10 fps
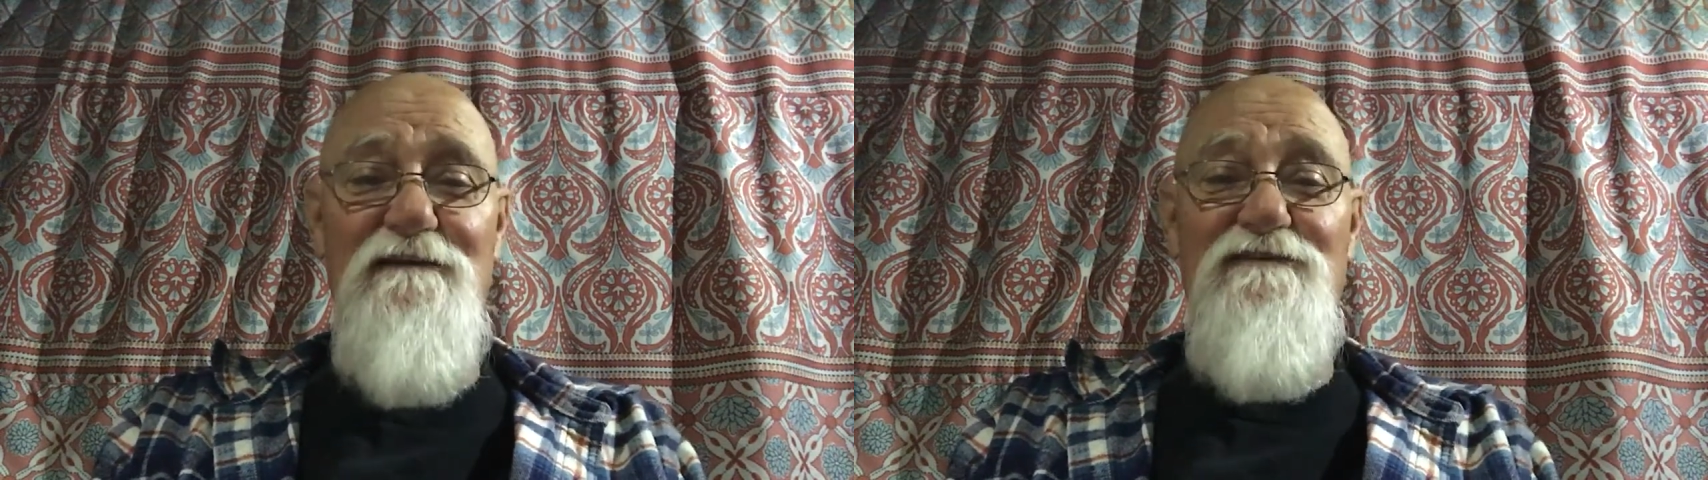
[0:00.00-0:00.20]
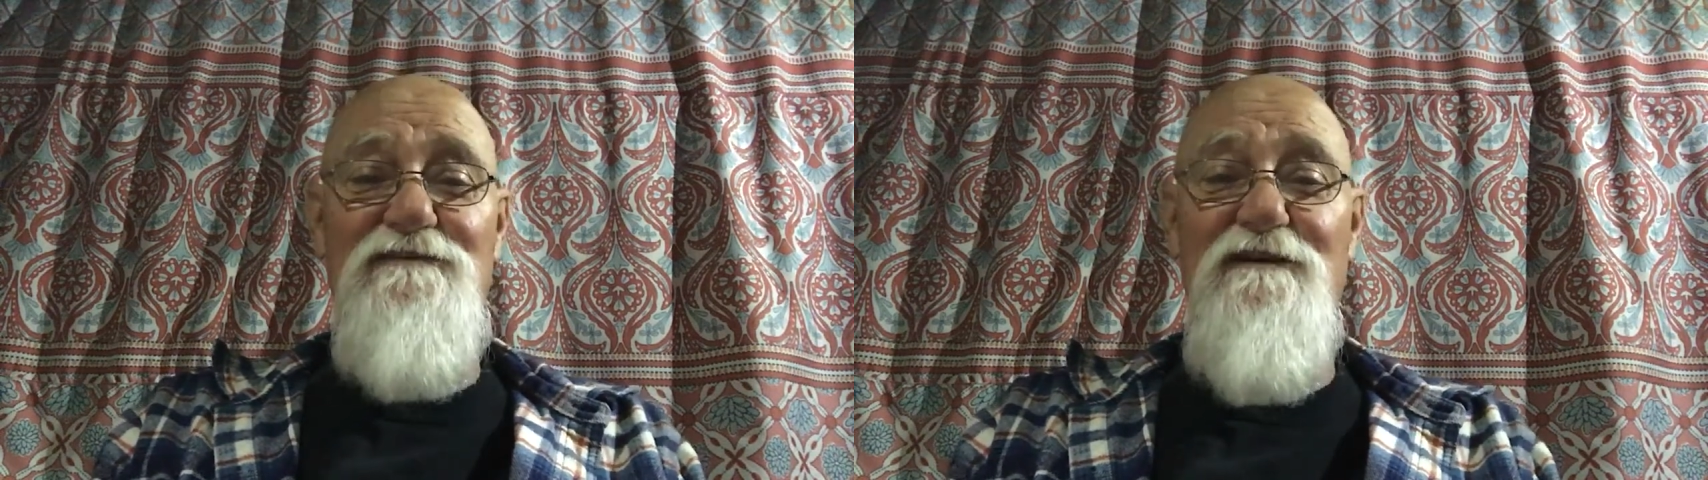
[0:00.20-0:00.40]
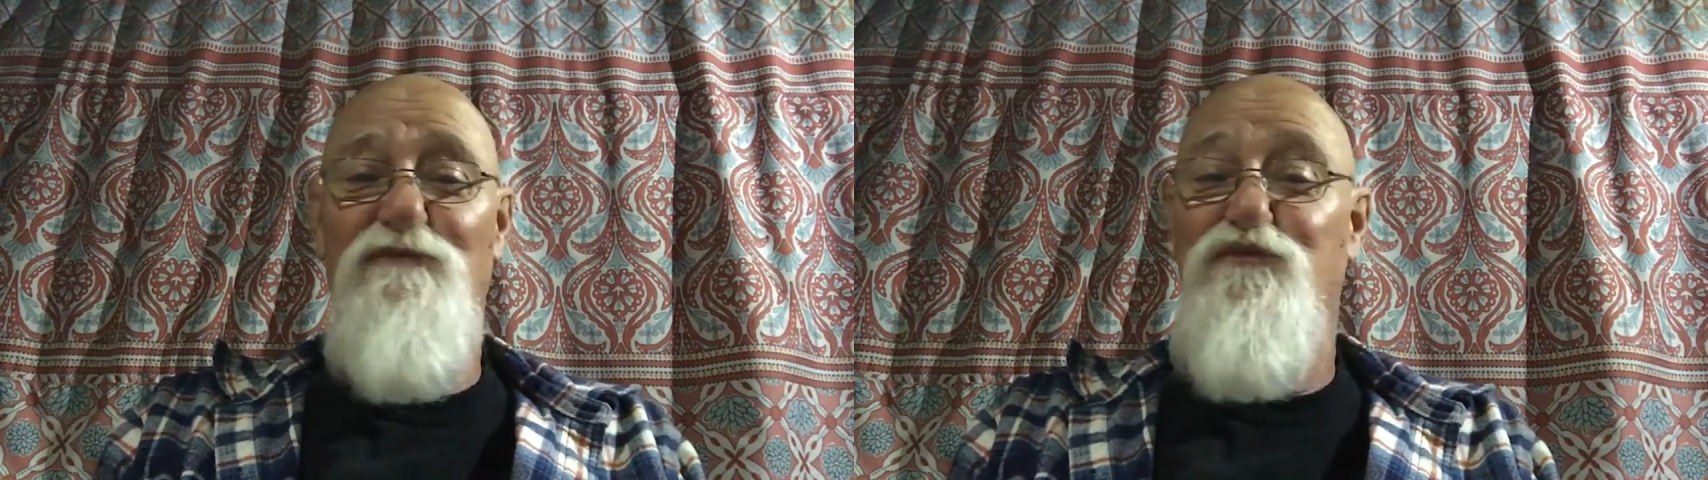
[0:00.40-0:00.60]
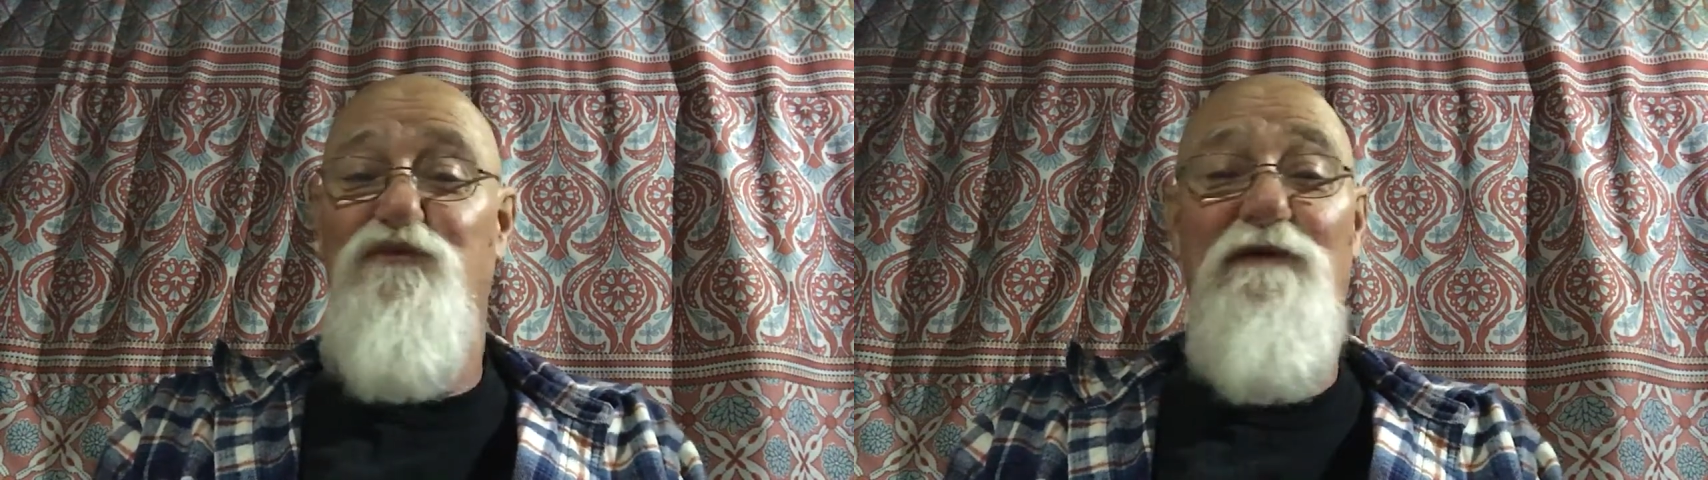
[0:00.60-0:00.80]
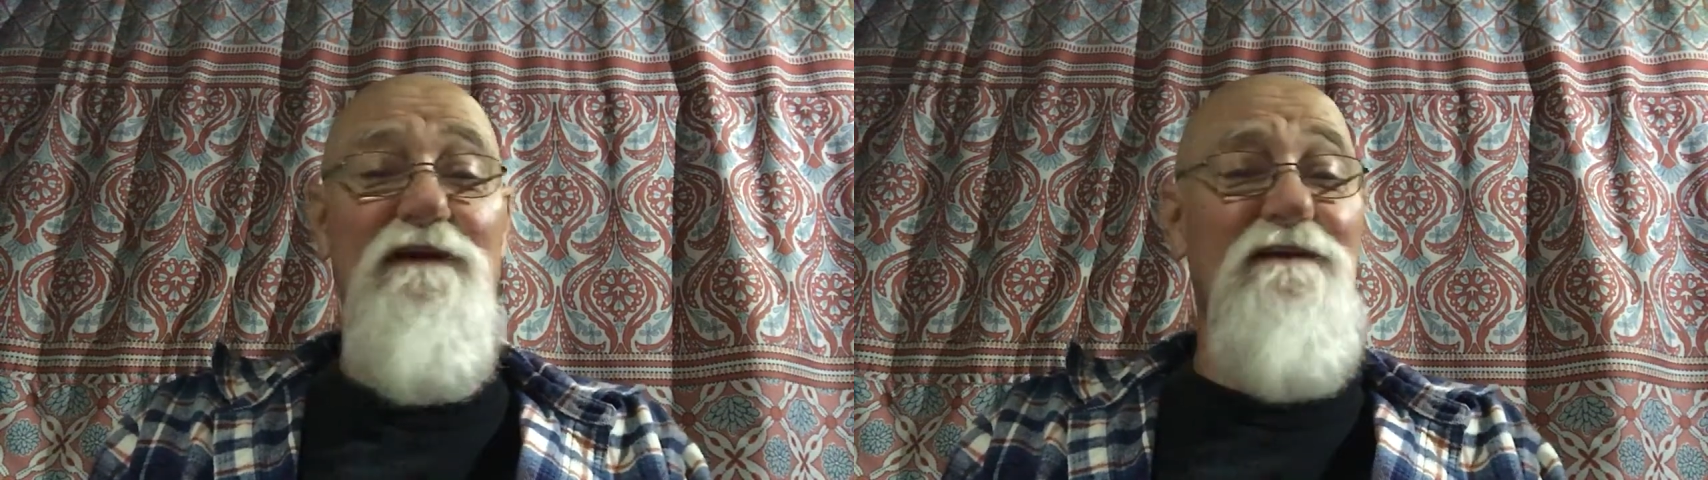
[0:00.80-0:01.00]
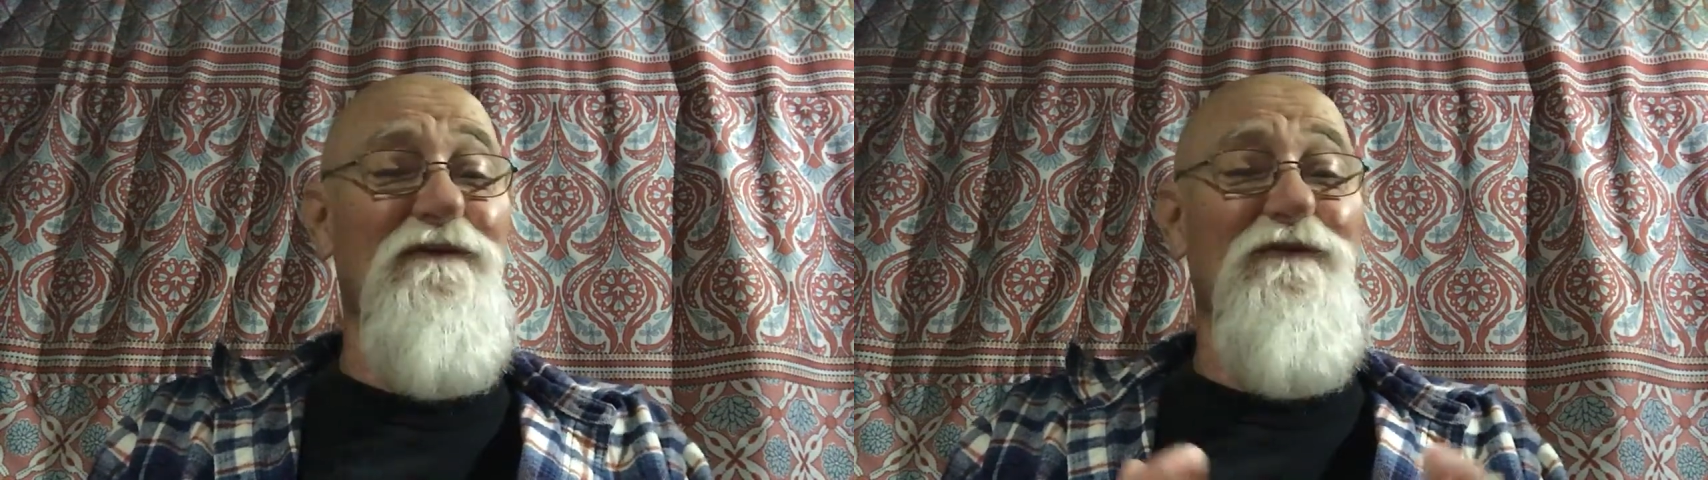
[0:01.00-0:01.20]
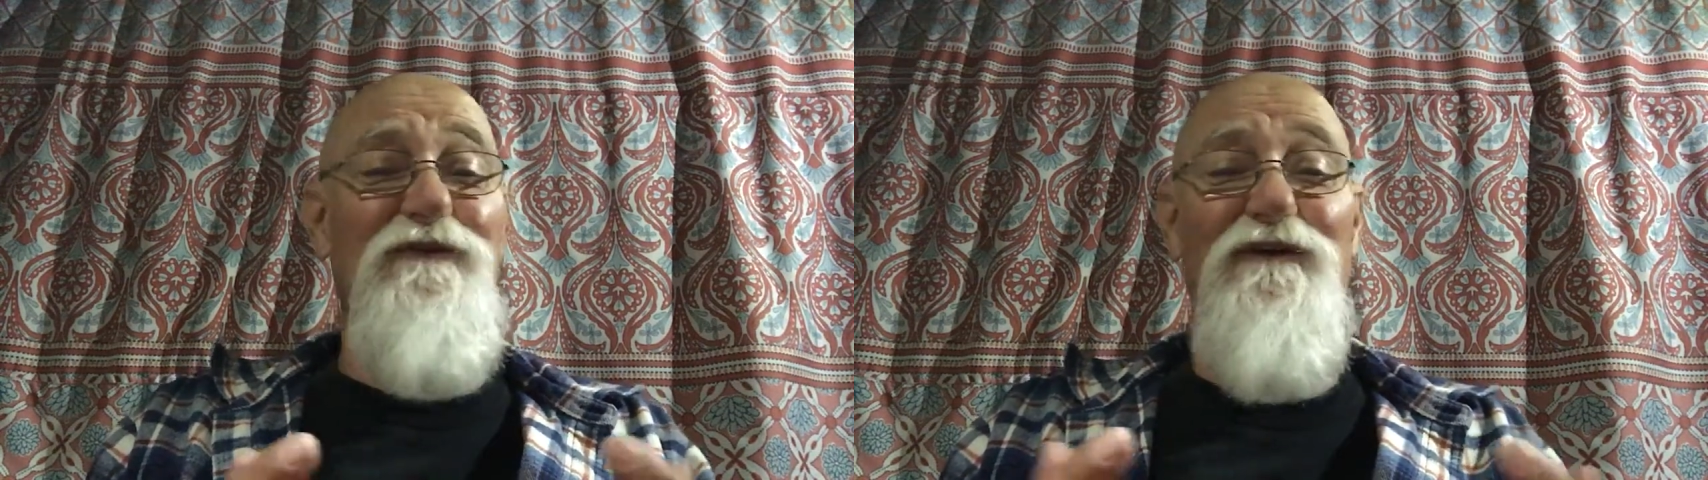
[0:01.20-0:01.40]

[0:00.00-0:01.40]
They said, we don't